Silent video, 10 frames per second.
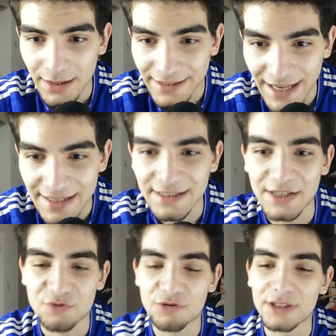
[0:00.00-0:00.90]
Yes,
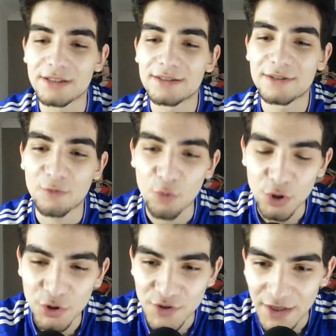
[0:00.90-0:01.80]
Nasri. What are
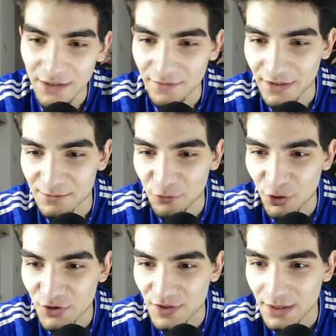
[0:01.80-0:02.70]
you saying, fam? What are
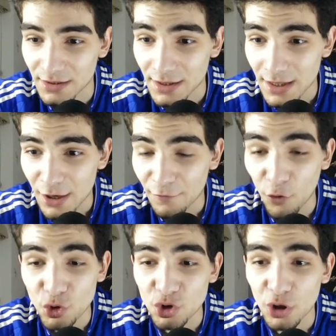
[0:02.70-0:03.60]
you saying?
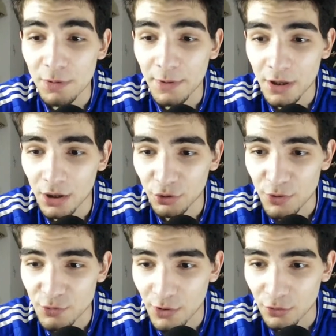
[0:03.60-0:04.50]
Thoughts on Upamecano
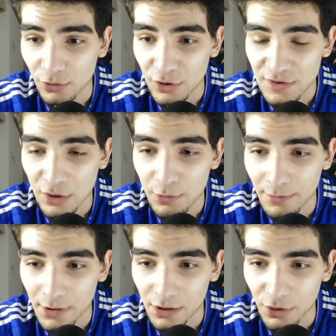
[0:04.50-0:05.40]
as well? Looks like
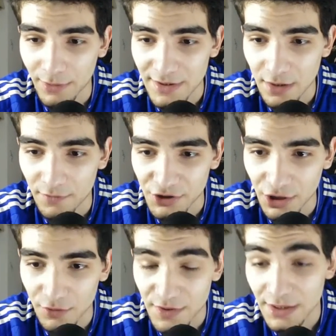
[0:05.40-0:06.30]
Upamecano may sign for
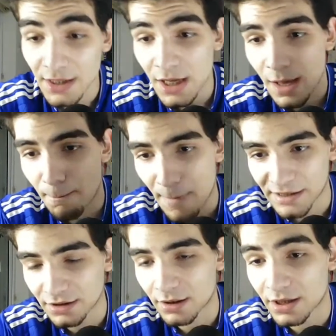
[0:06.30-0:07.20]
Chelsea. Man
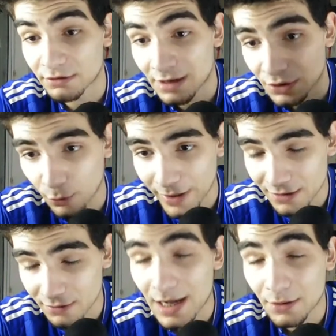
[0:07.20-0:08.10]
United are out
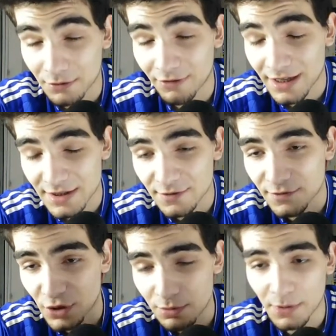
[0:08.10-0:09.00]
the race
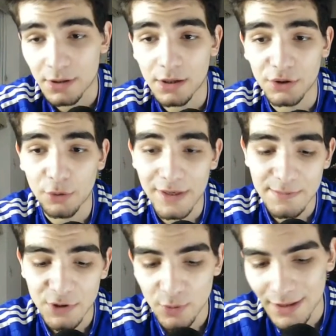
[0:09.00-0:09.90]
for Upamecano. It's
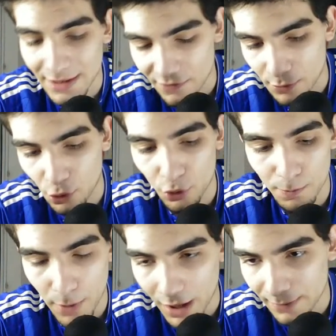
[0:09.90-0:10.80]
between Liverpool,
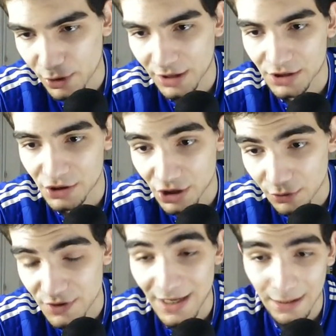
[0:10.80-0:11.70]
Bayern Munich, and
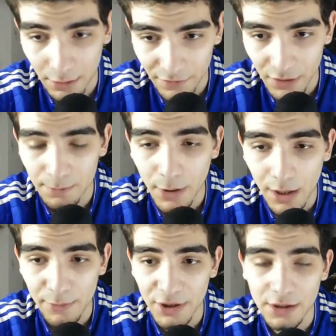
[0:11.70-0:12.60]
Chelsea. However,
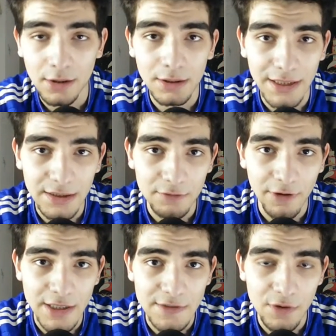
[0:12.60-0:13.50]
Bayern Munich are leading the
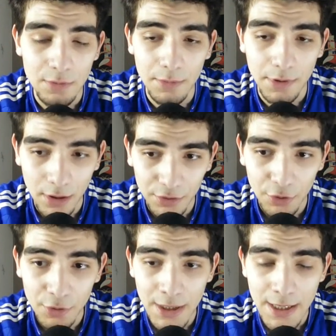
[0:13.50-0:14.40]
race for
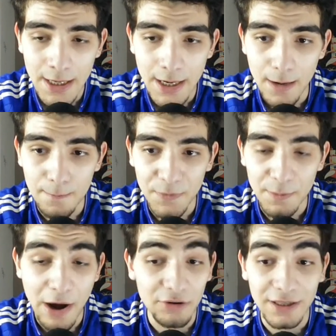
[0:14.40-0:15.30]
Upamecano.
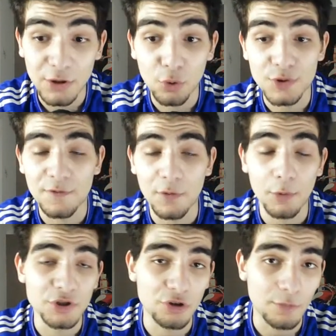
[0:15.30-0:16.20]
Apparently, according to
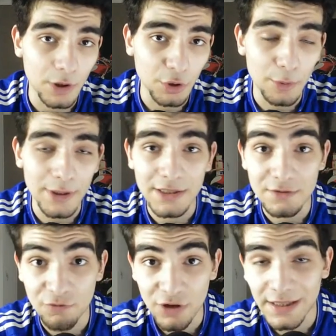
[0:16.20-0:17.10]
Fabrizio Romano,
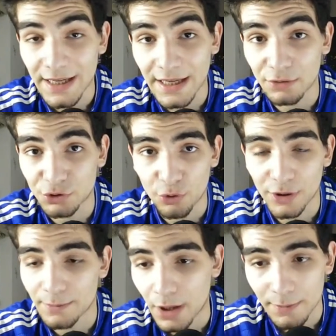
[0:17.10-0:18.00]
he's really keen on
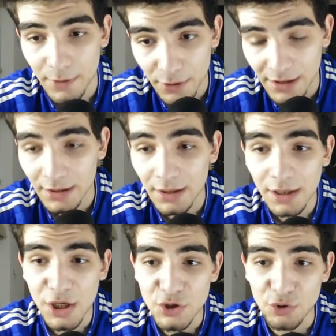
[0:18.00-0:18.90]
joining Bayern Munich.
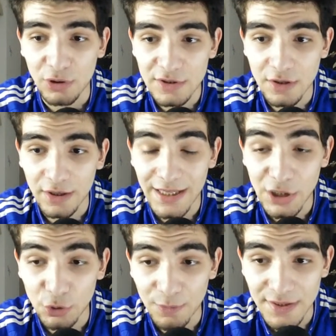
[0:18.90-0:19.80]
So it looks like he
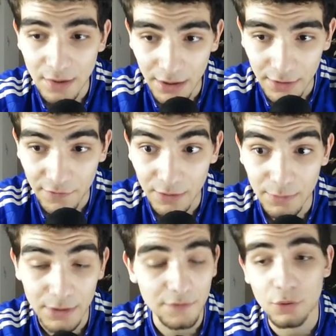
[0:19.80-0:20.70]
could be signing for them.
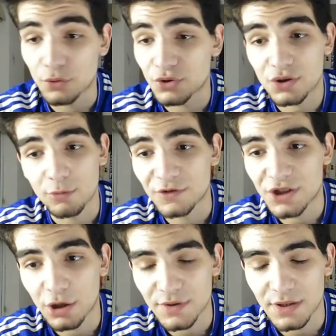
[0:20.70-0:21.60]
But of course, with
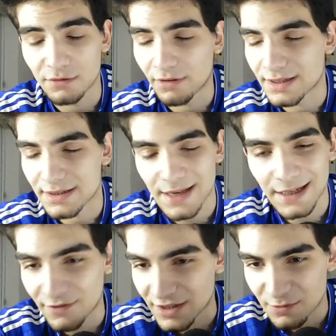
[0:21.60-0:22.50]
Chelsea in the race,
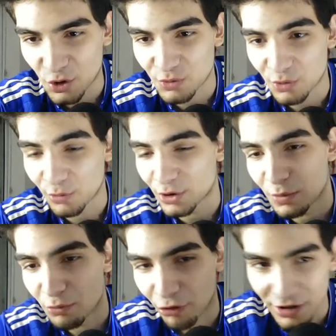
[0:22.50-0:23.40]
anything's possible. We
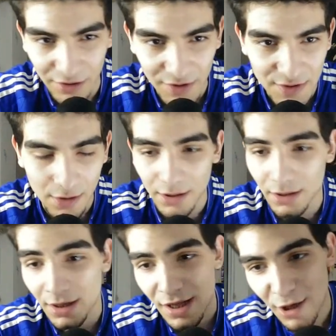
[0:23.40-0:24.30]
got Marina Ganaskaya.
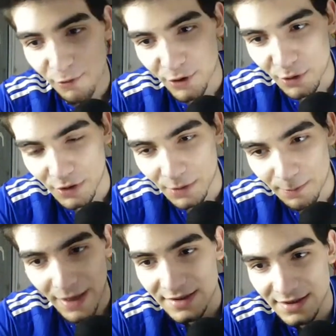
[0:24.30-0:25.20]
We got one of the
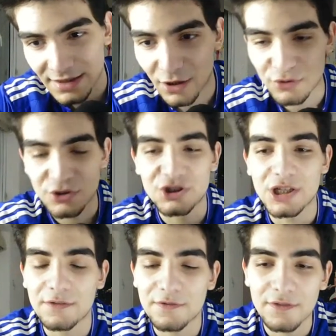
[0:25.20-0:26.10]
best CEOs and
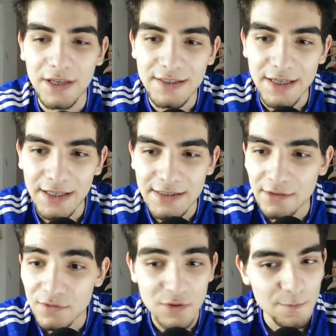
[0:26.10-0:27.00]
chief
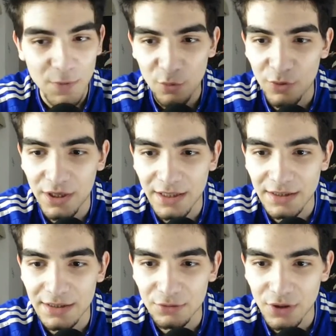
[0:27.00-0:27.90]
executives. We could get the
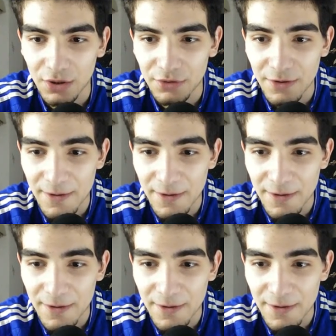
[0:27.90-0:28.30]
deal done.